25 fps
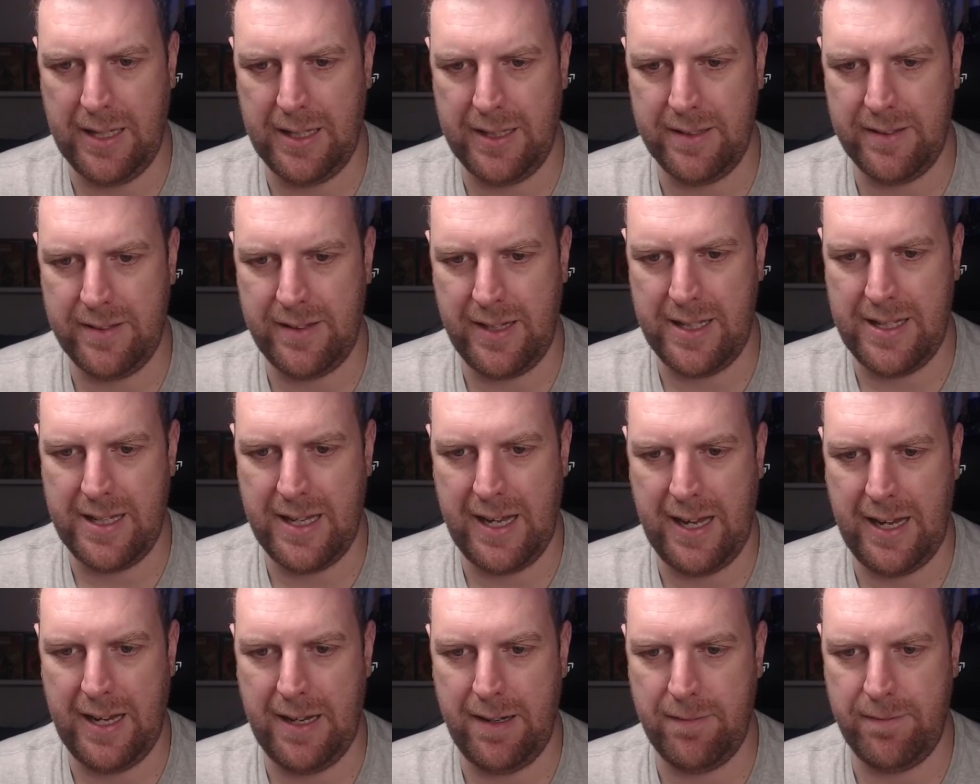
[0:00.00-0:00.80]
They
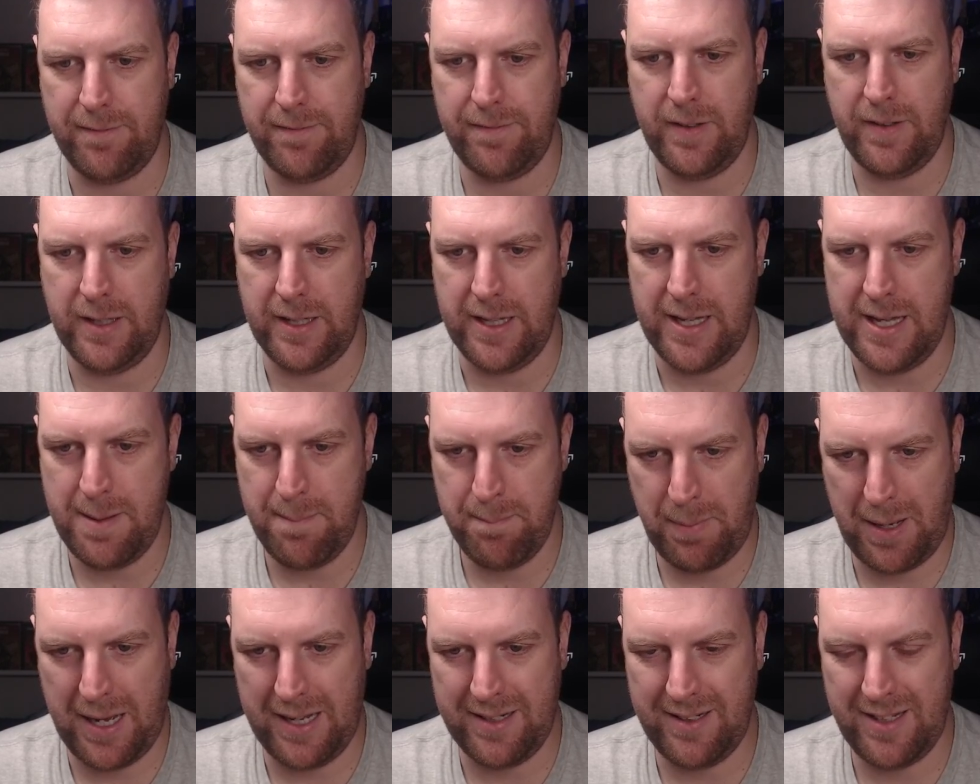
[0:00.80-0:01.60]
have
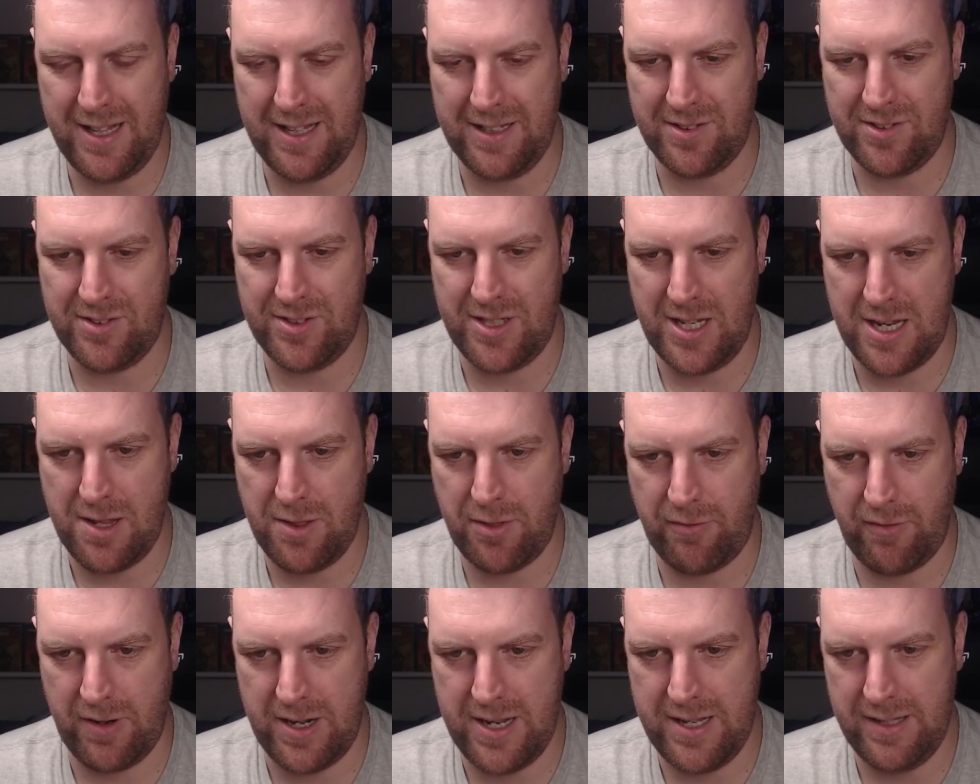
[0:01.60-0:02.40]
impact hits
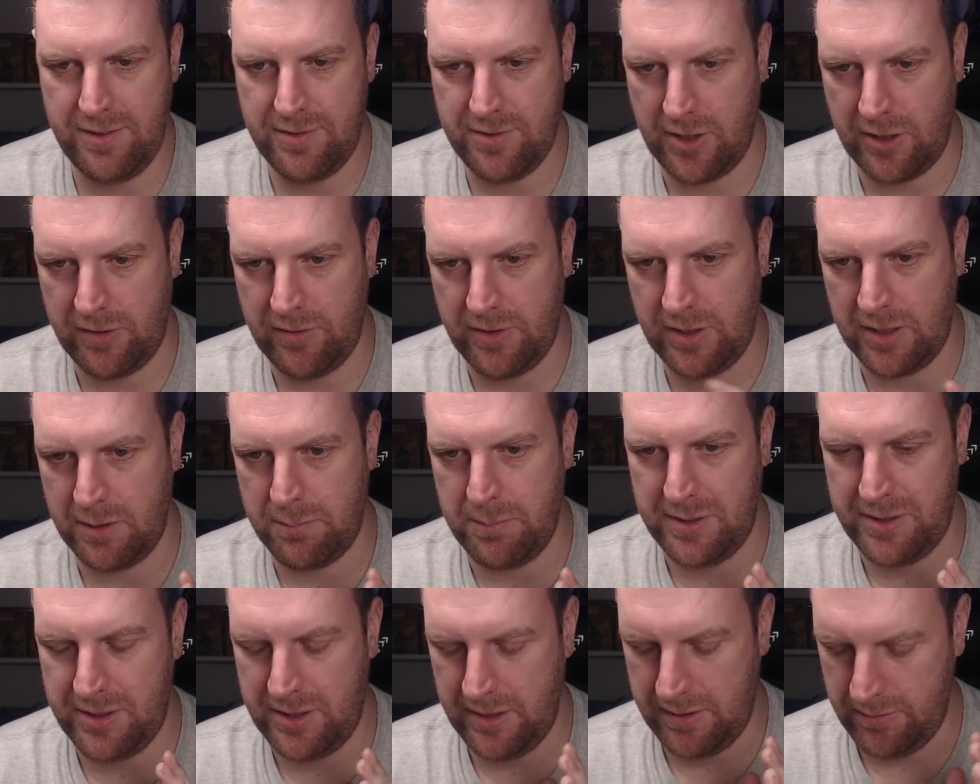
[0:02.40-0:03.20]
D3, so they're
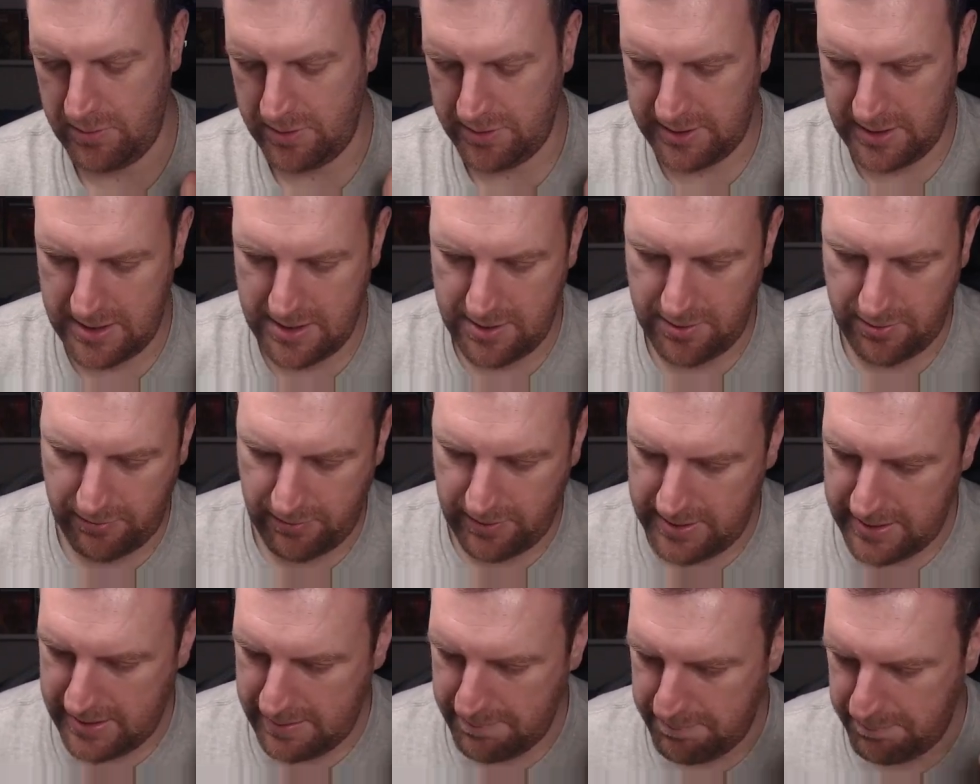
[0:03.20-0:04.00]
going to be doing
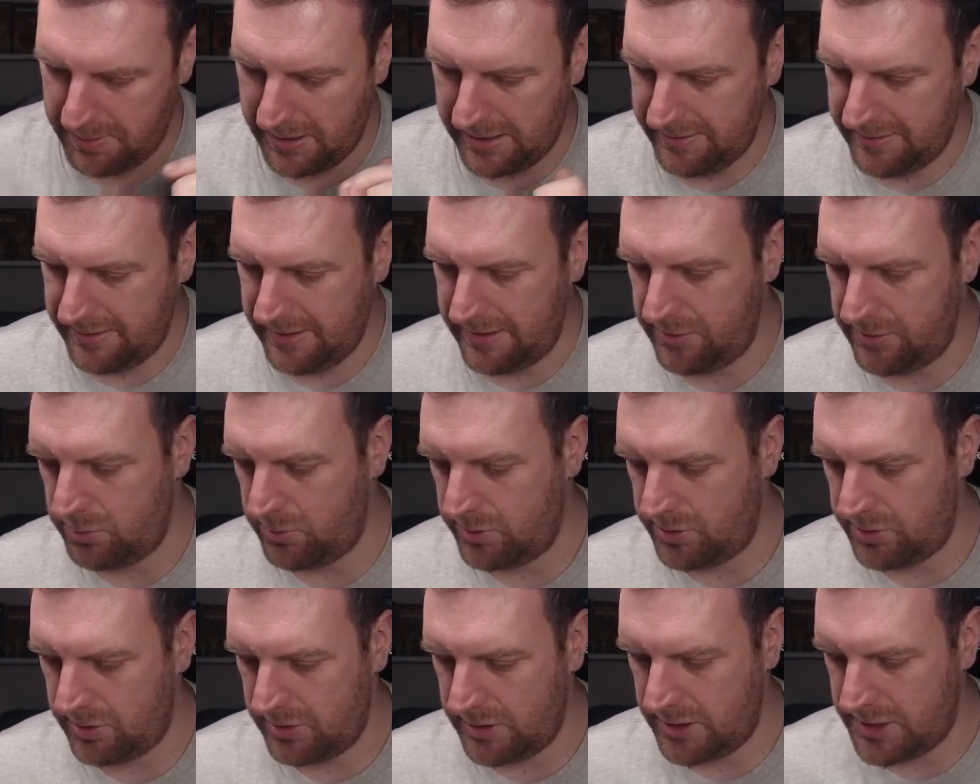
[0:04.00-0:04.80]
D3 impact hits.
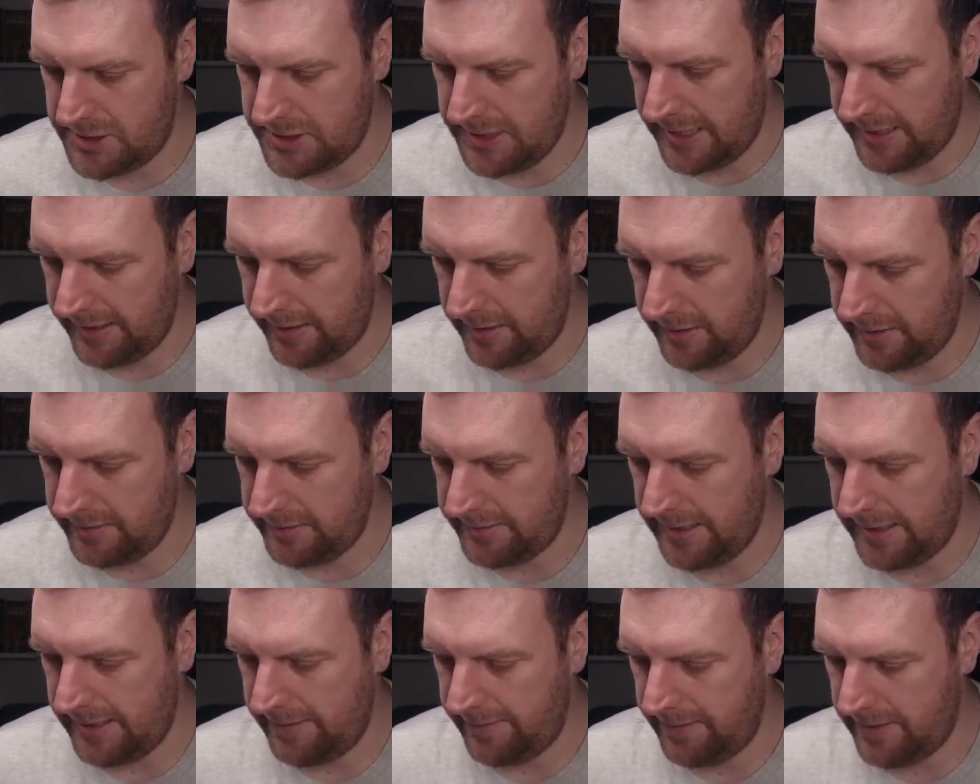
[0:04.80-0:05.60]
We're just going to check
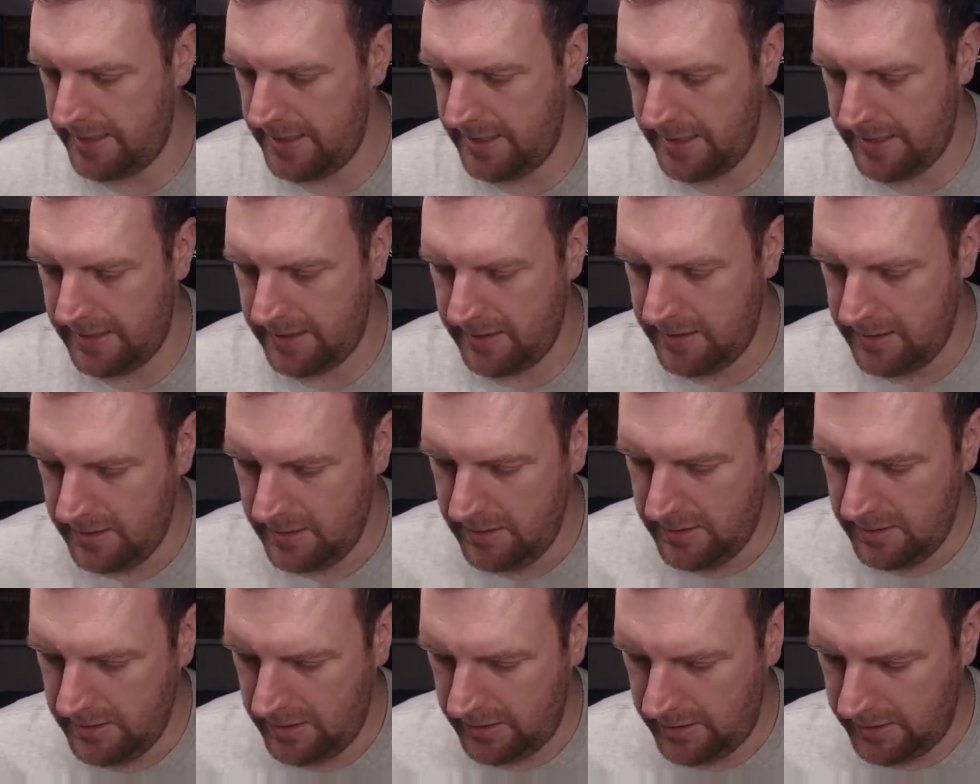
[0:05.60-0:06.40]
down here.
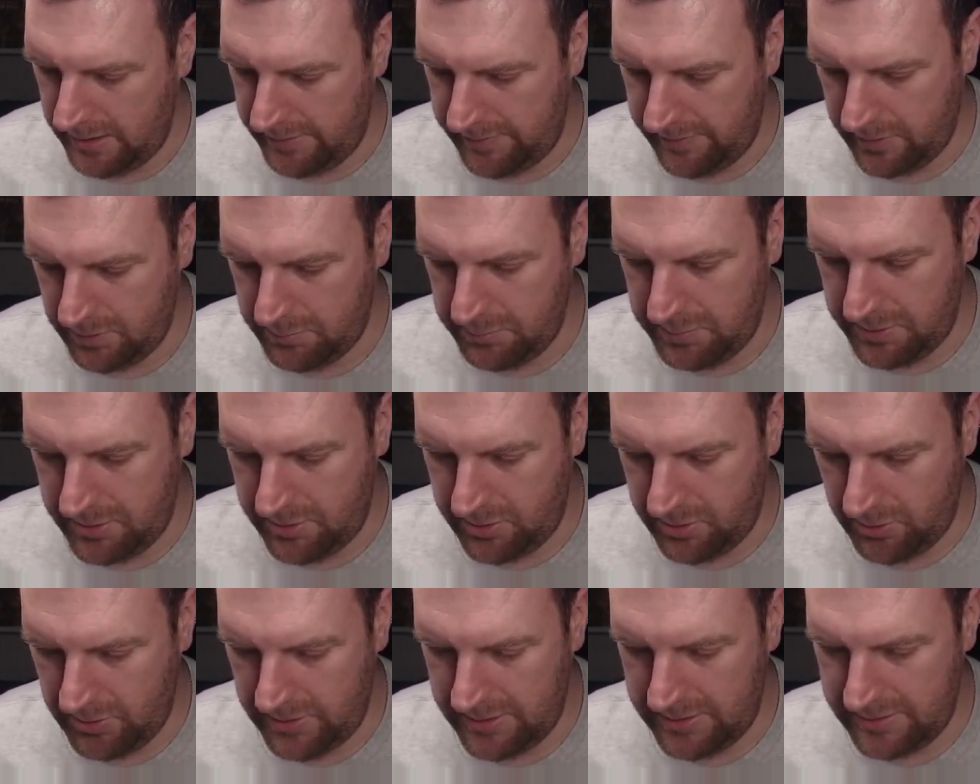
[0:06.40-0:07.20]
They're going to be
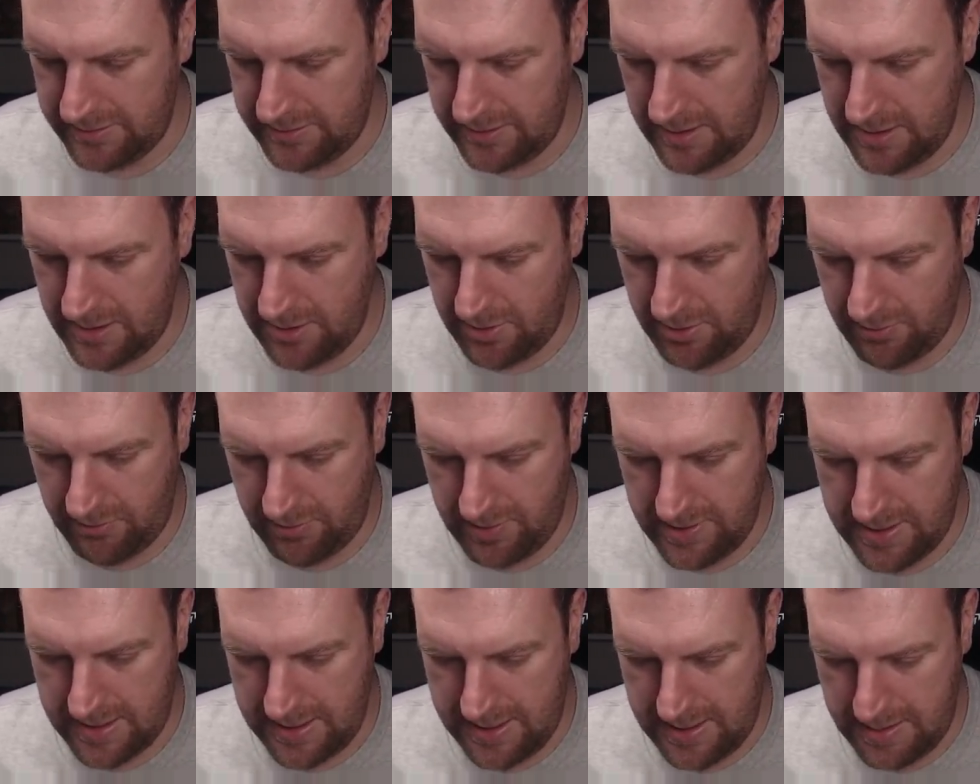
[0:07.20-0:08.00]
doing
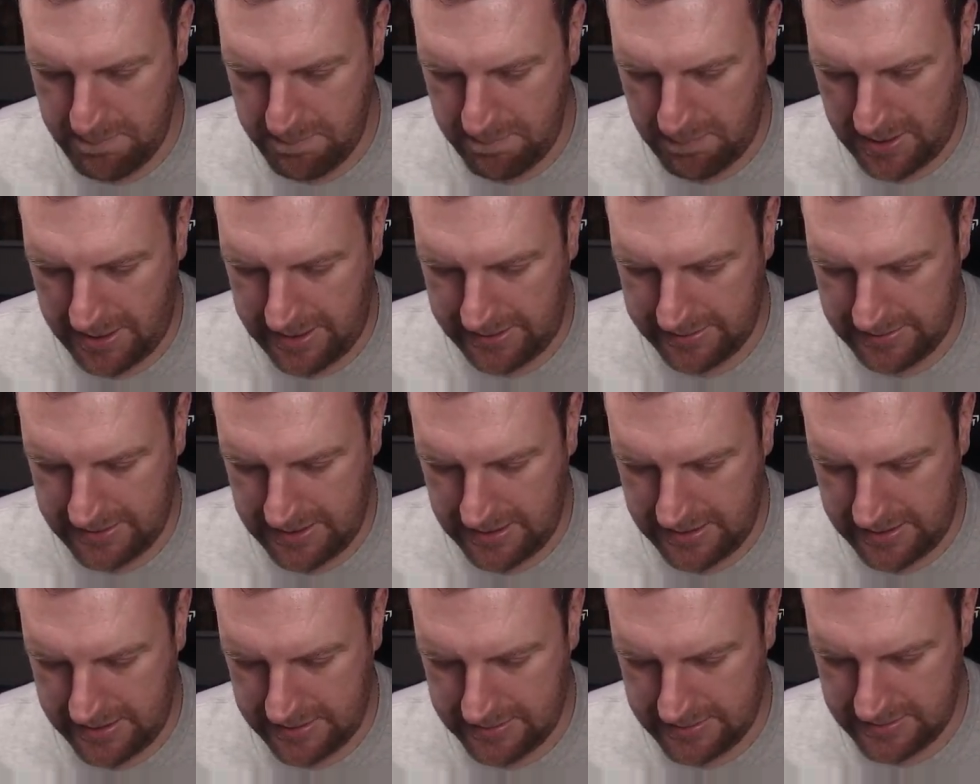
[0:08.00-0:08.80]
D3 impact
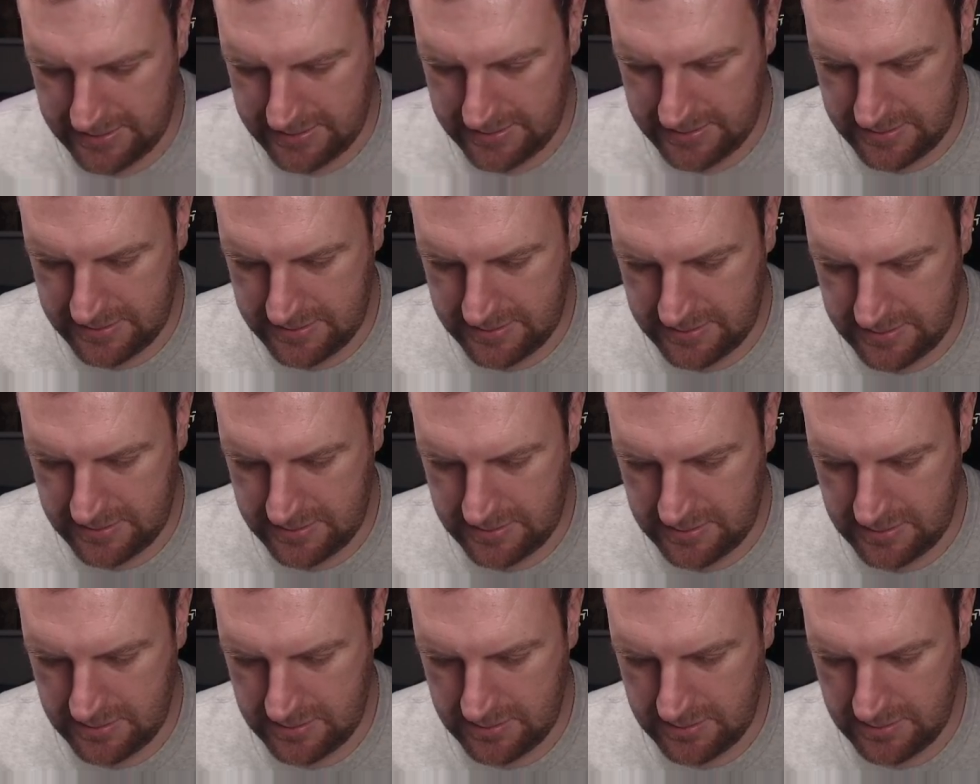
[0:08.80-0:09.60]

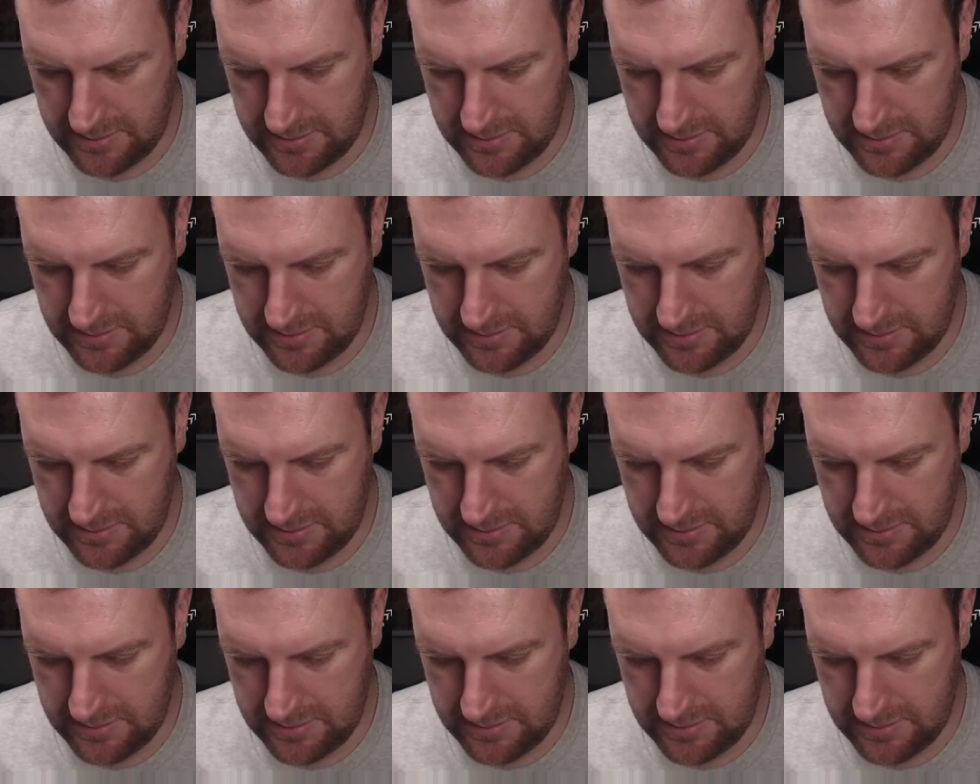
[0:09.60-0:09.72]
hits.